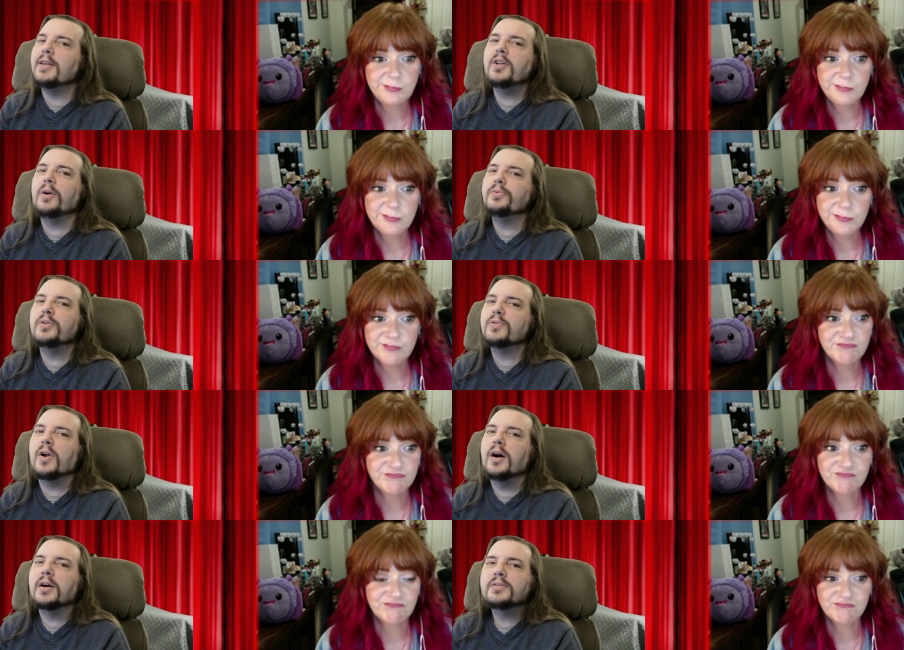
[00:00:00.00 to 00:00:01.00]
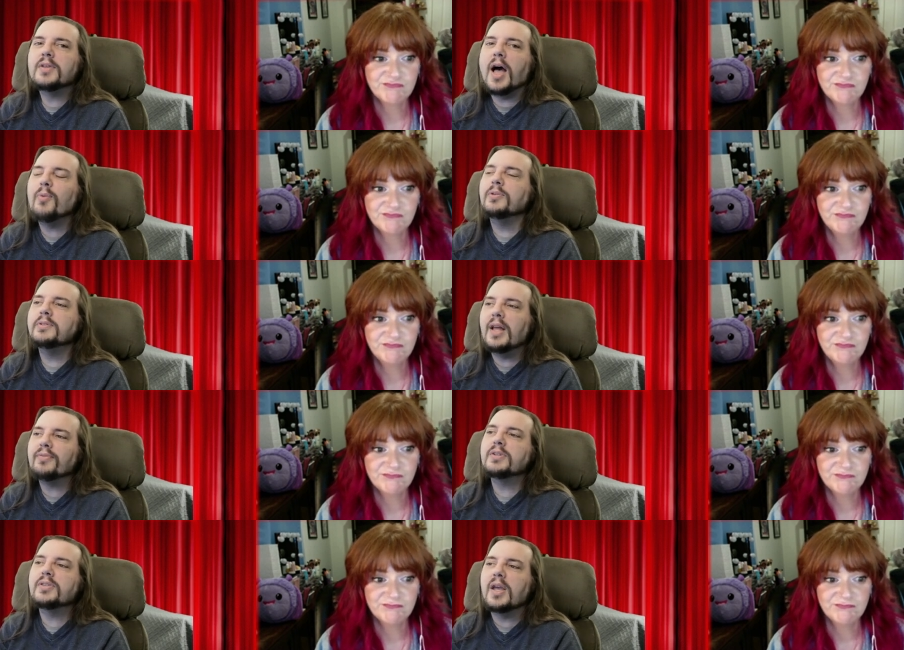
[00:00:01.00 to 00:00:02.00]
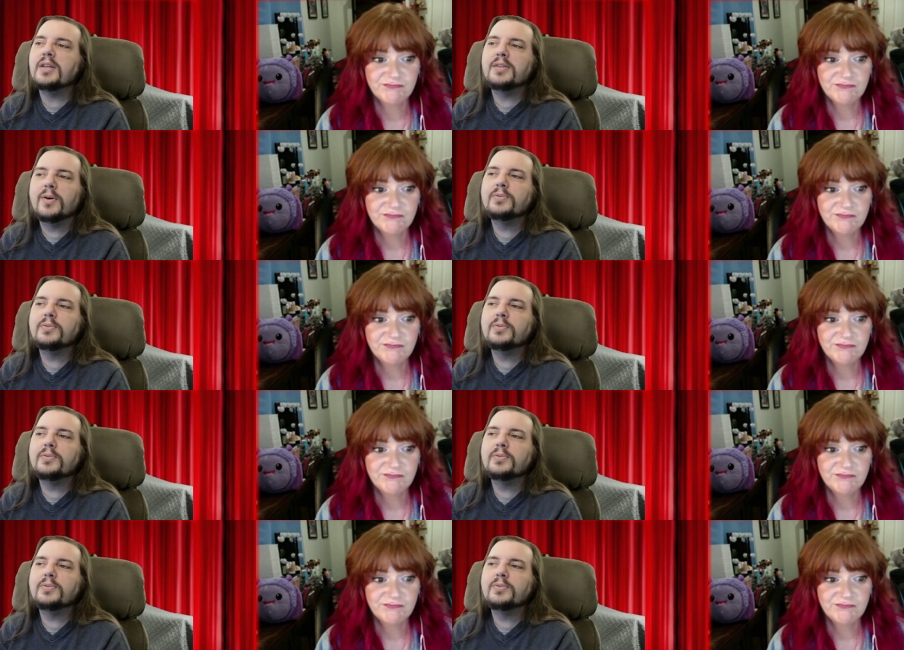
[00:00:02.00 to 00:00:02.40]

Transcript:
Speaker 1: saying don't do drugs. I will never say